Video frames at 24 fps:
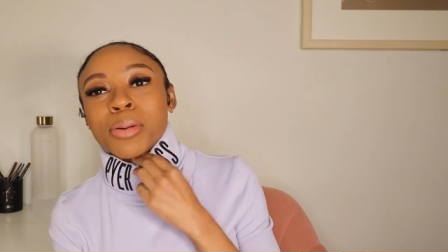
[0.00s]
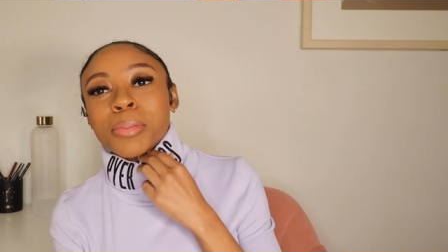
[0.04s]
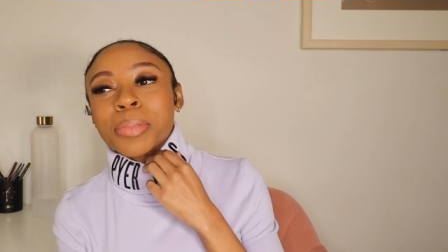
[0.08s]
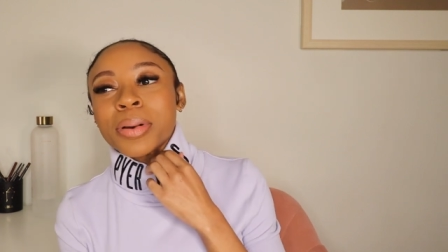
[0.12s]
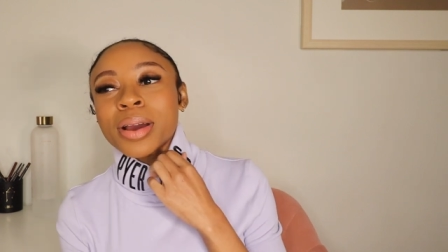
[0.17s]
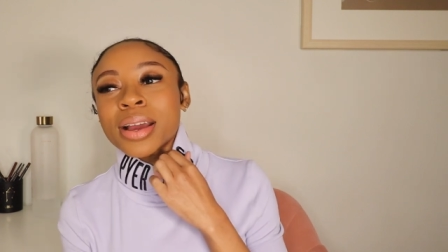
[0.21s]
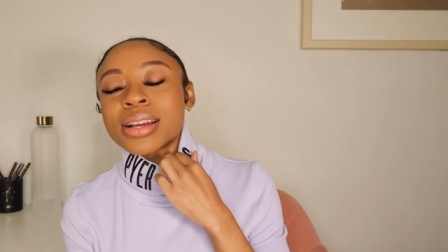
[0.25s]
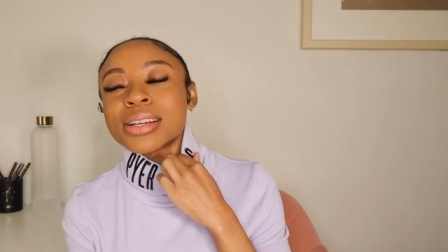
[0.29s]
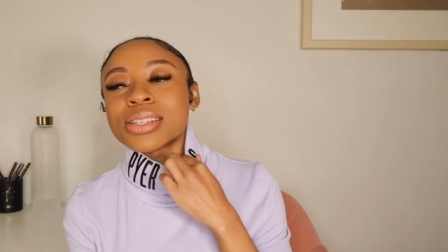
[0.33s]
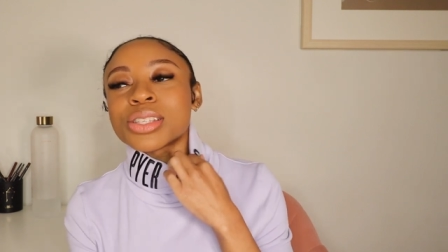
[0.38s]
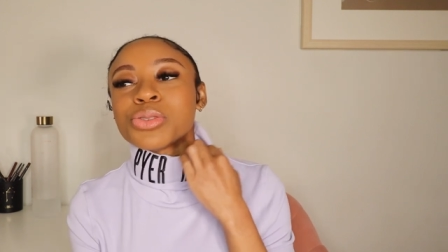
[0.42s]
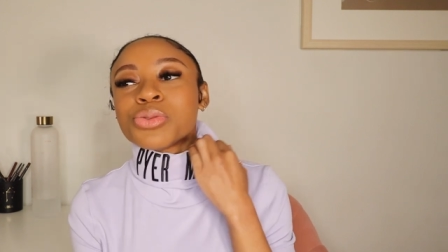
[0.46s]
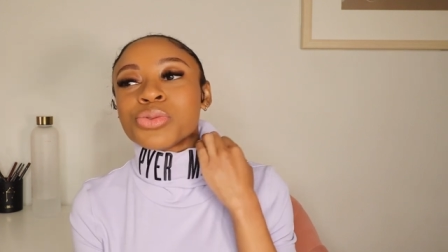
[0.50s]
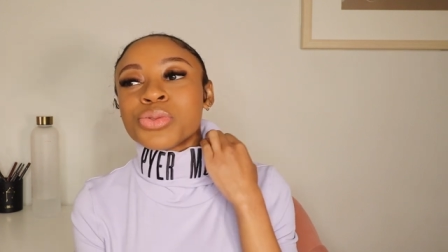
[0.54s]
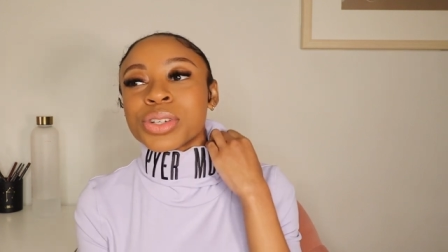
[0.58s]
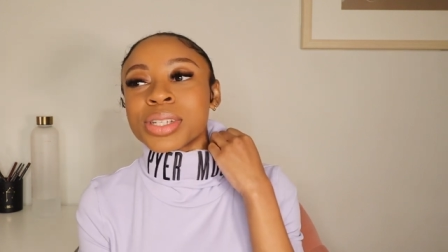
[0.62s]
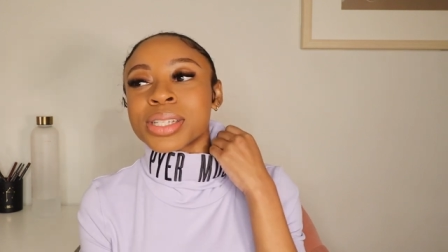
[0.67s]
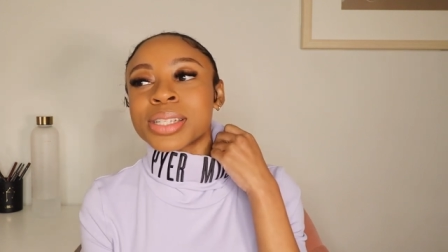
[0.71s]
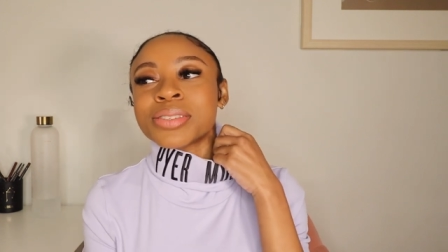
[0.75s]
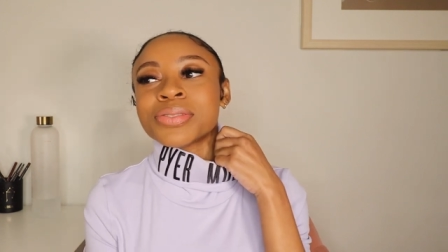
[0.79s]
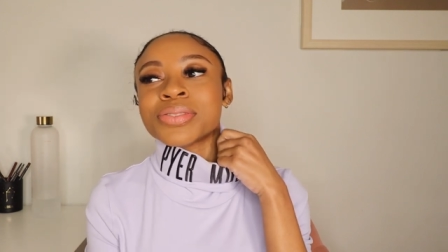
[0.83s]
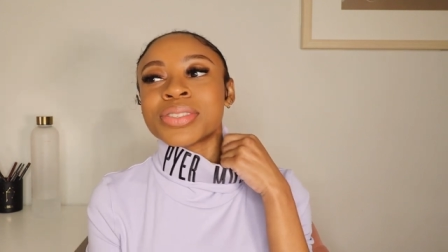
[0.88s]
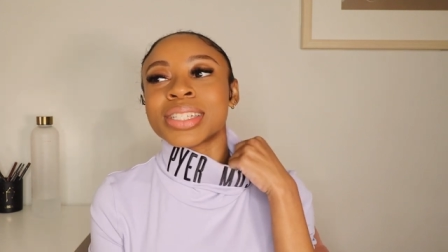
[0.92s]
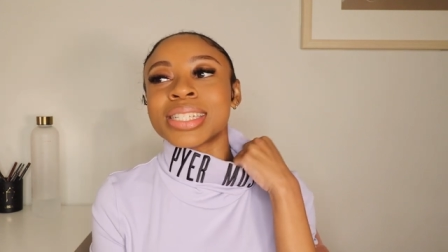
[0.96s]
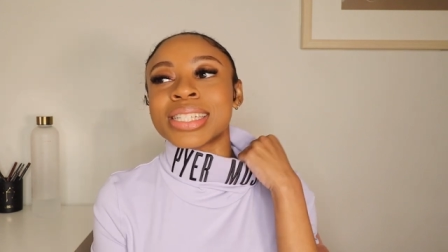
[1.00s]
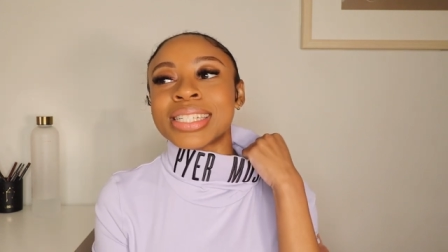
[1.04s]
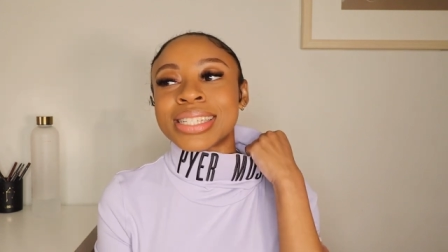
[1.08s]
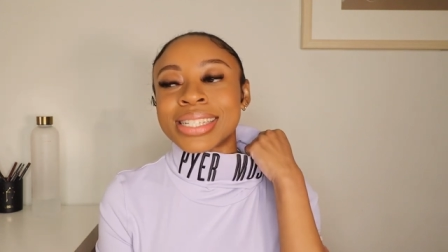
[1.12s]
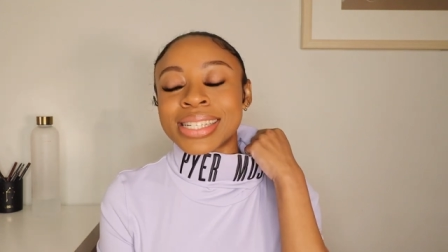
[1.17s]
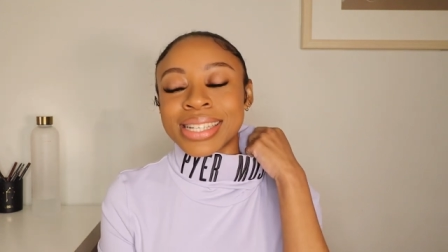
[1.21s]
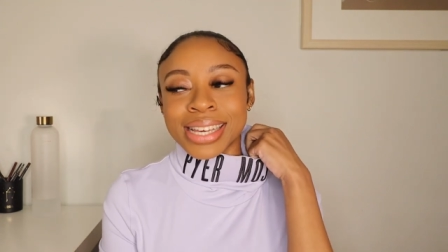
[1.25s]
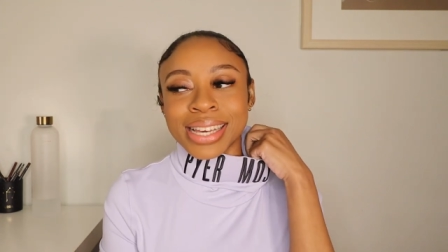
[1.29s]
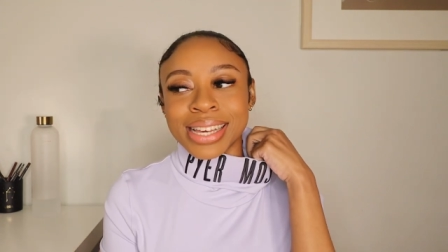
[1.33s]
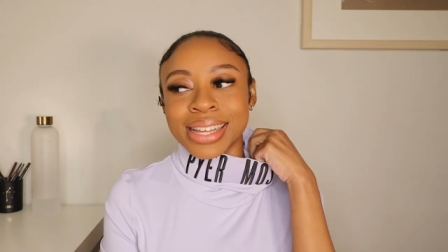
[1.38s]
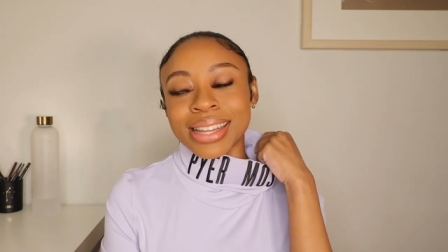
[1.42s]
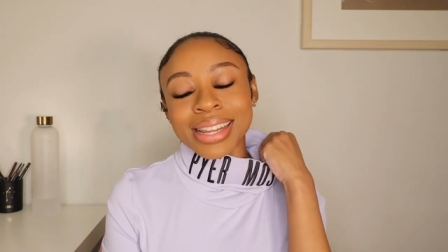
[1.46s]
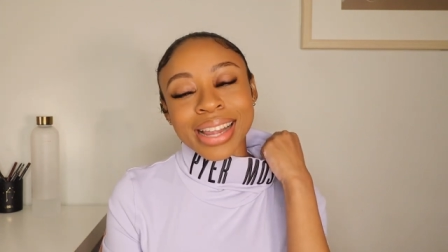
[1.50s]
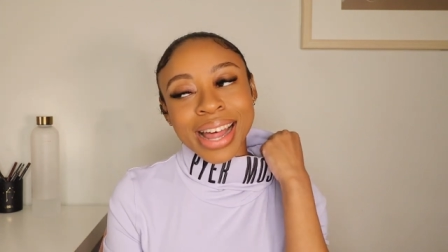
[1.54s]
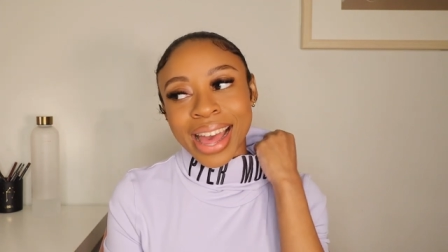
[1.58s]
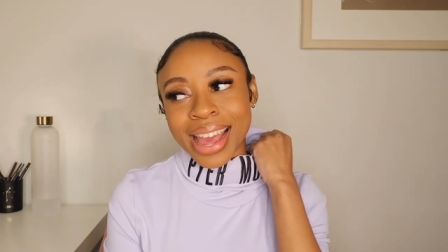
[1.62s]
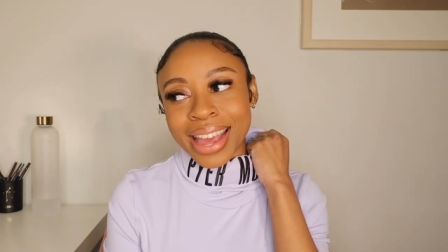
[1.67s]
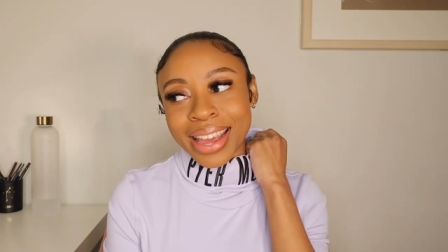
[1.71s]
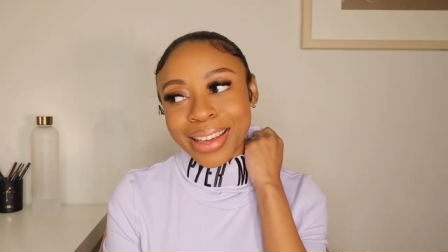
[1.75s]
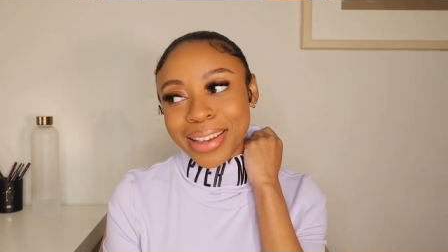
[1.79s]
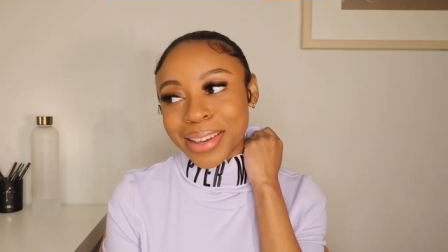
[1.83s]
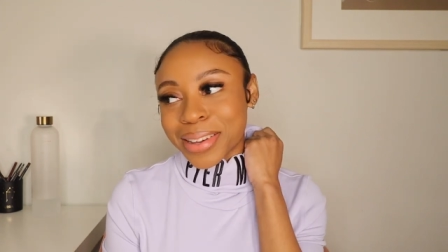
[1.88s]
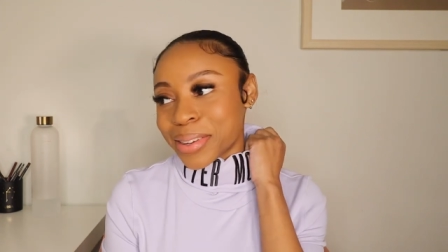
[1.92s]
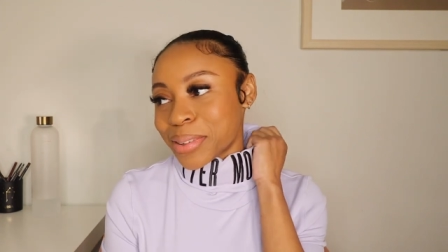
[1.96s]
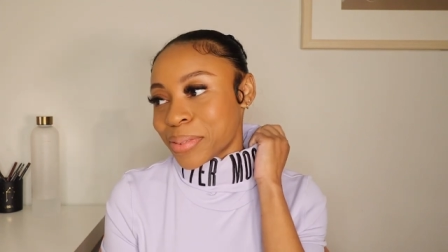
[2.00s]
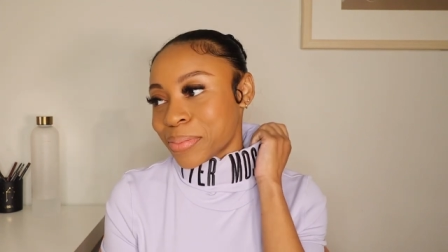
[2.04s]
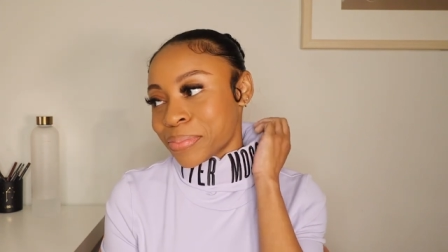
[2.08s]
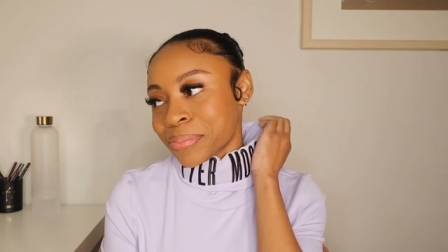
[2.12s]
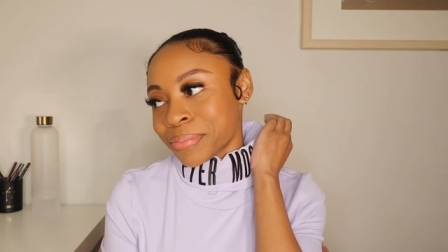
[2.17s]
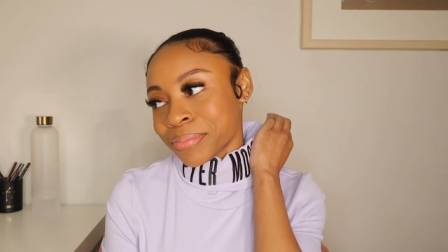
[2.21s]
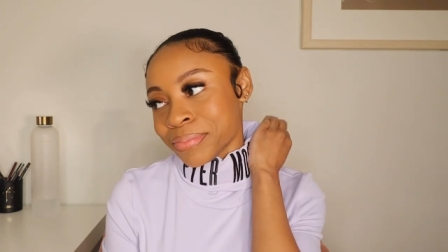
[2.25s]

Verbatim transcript: and Barks really, really did like